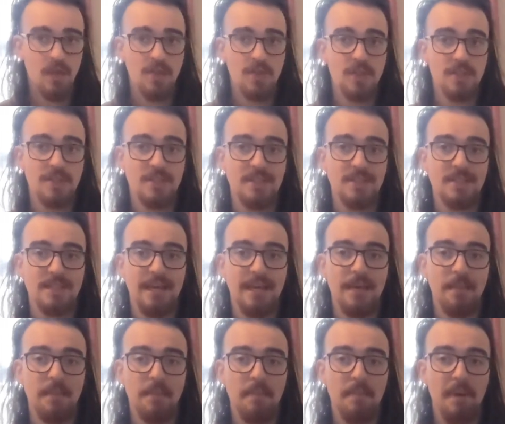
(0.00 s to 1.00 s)
So it's the
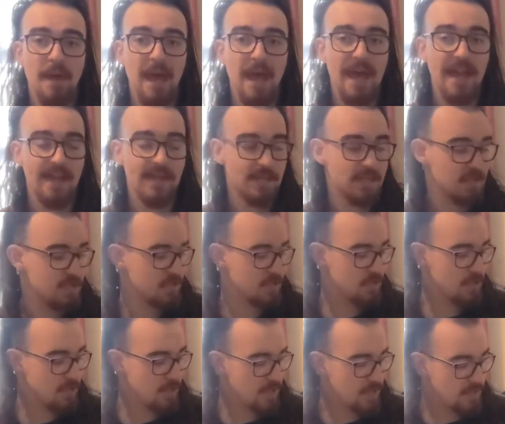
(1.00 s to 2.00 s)
same pattern as
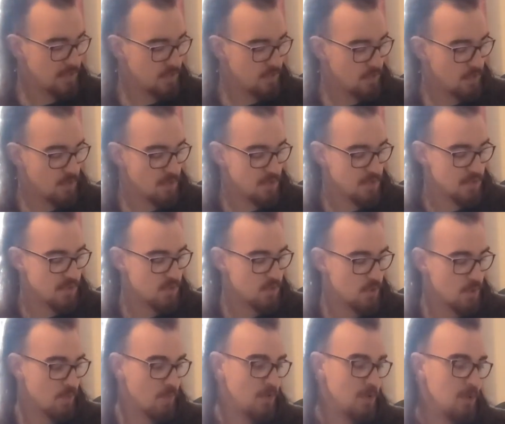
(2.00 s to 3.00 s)
it was on the
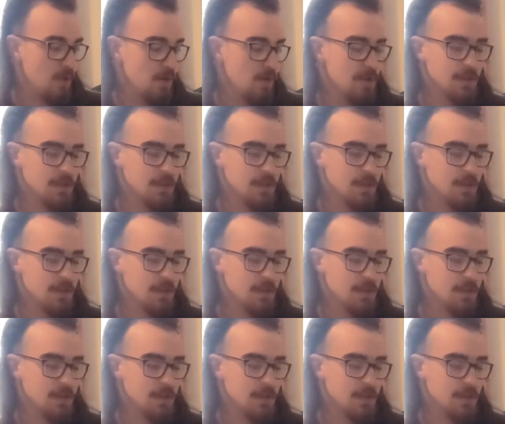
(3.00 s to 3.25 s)
string below.